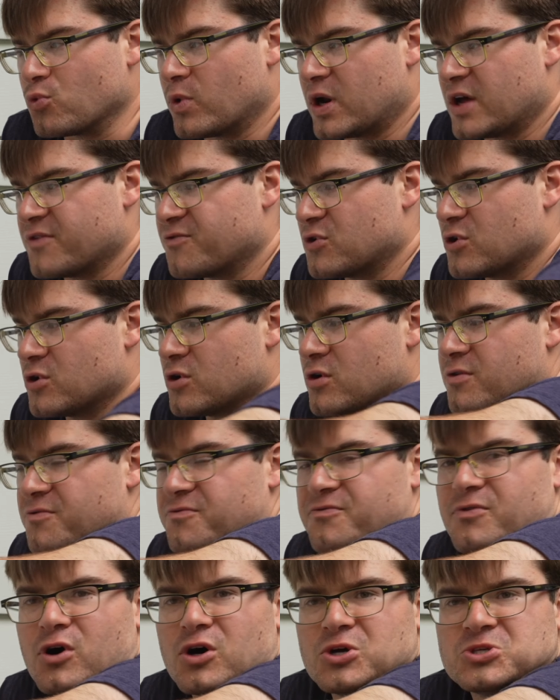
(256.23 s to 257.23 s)
whatever
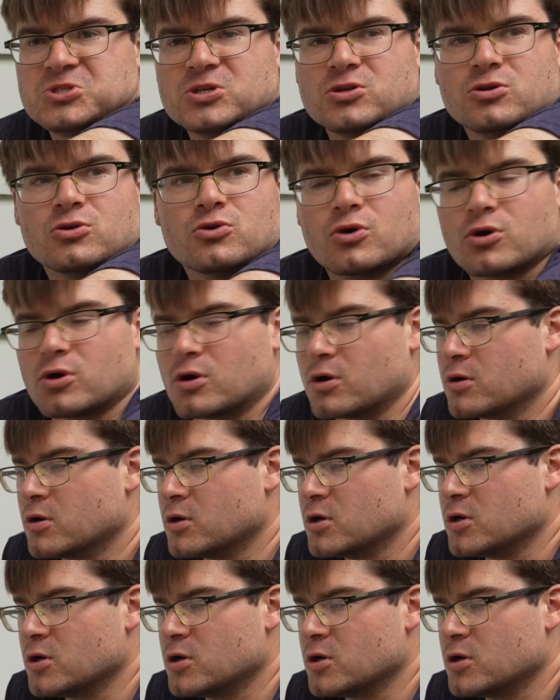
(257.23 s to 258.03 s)
faucet or